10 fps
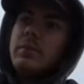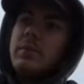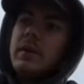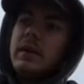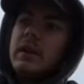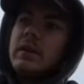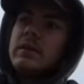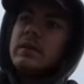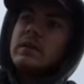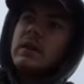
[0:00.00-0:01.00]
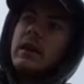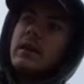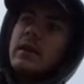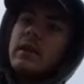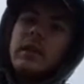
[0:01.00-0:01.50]
I think he's just
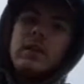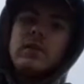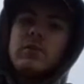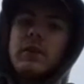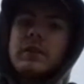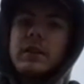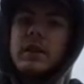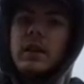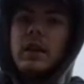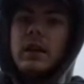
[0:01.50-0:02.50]
he just works in the,